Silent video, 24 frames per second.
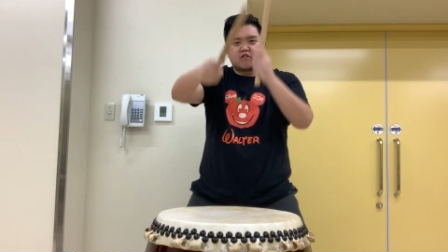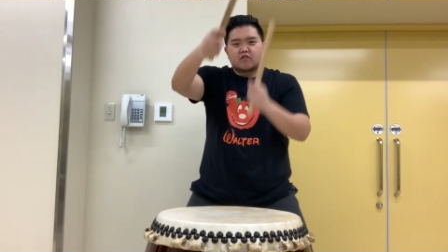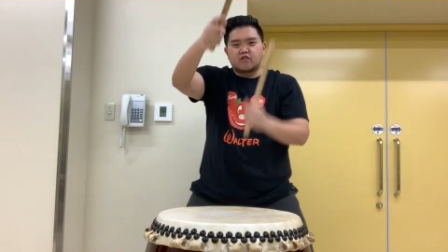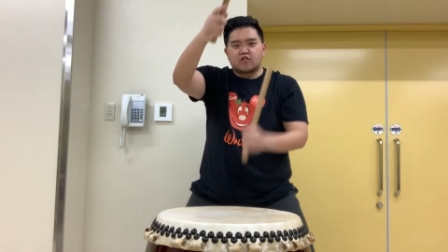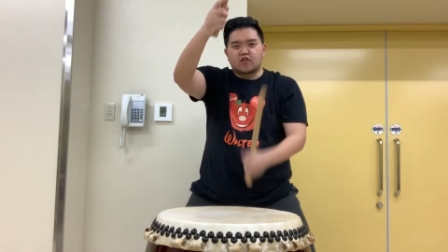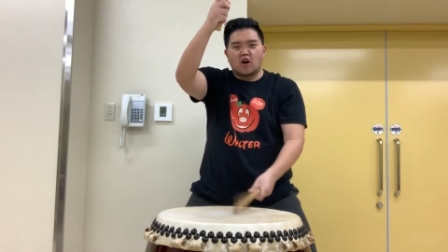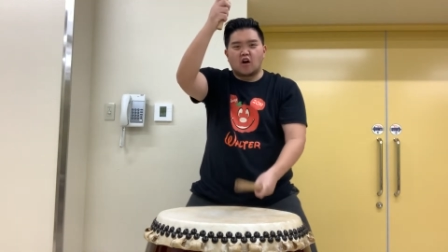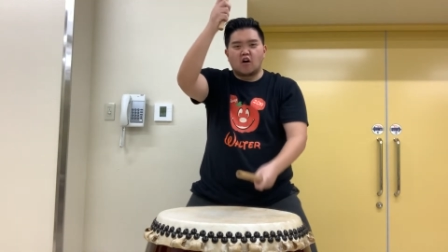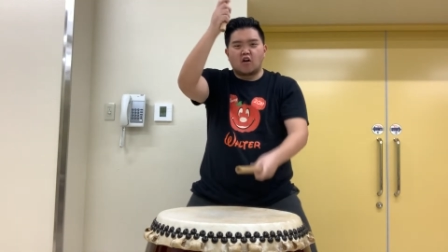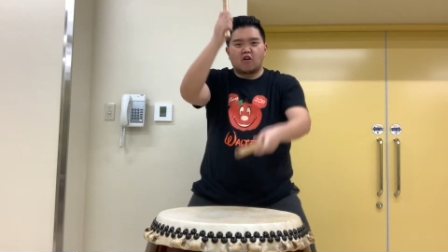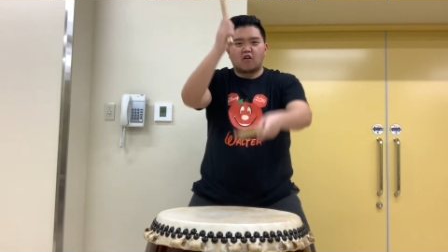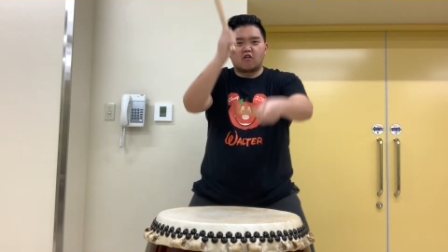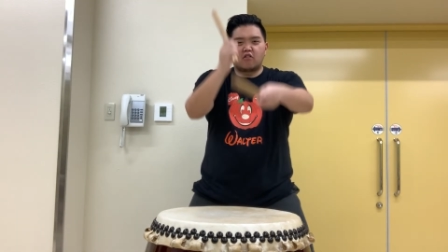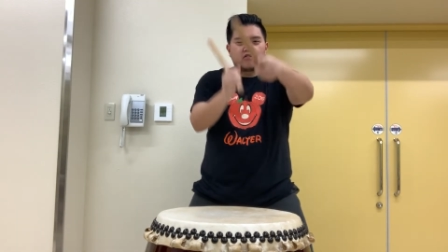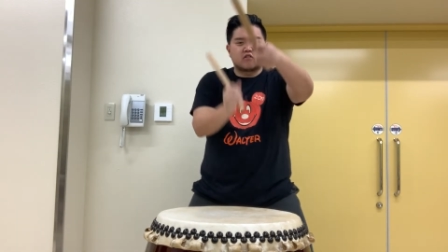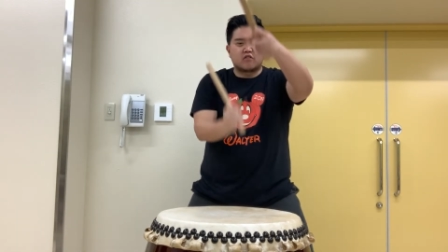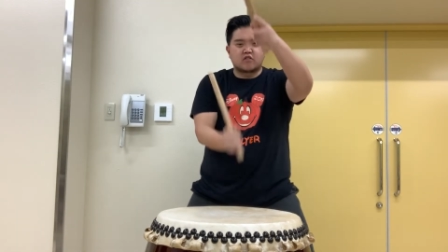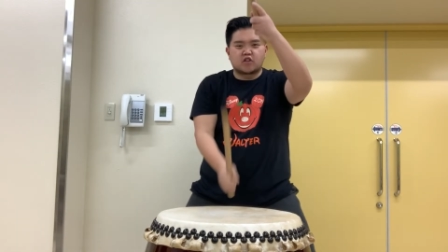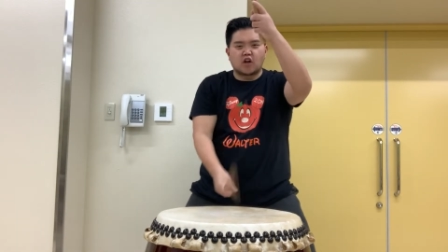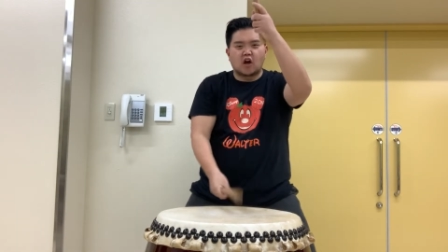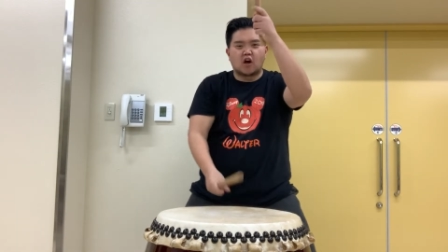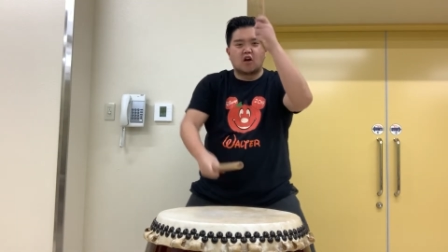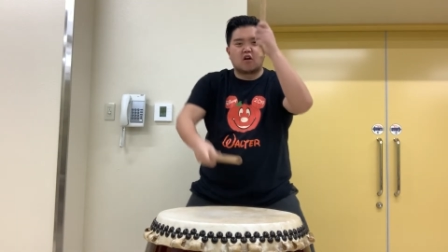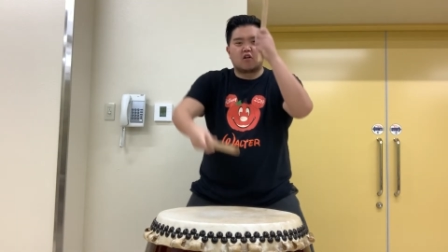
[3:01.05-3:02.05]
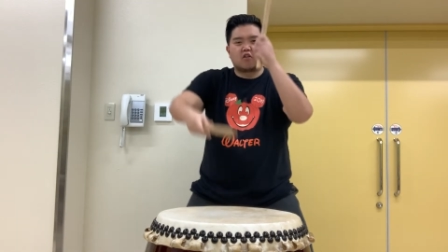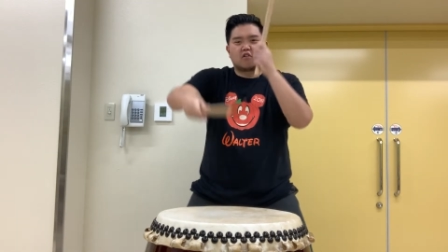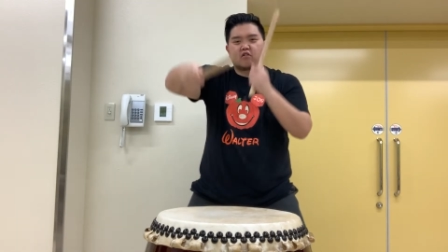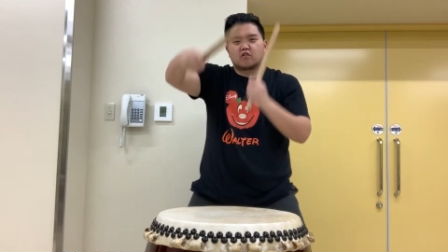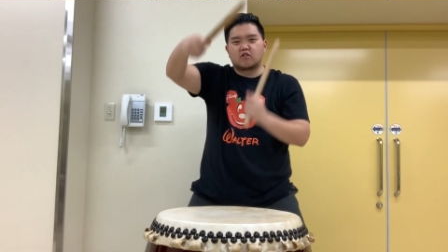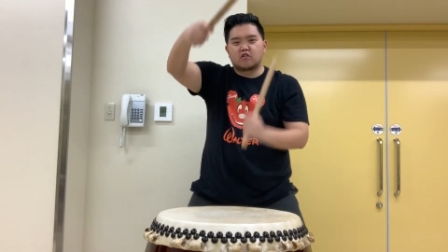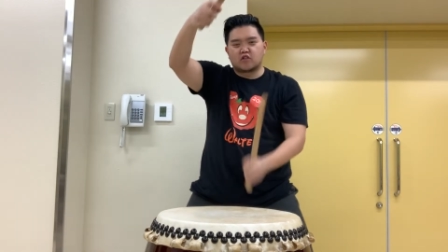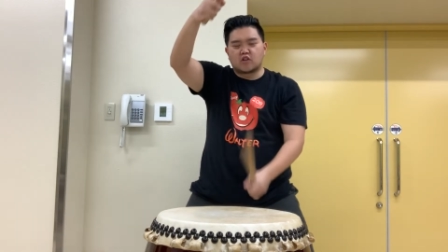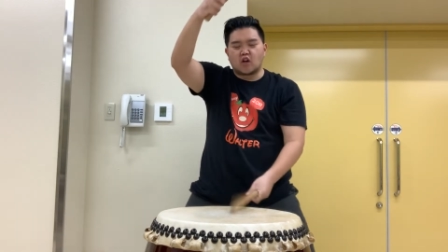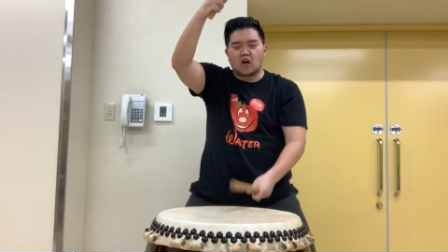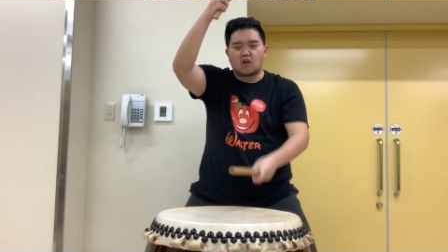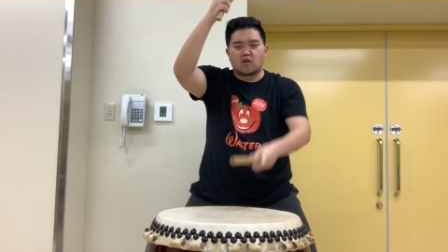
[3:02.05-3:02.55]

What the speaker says: don, don, don, don, da,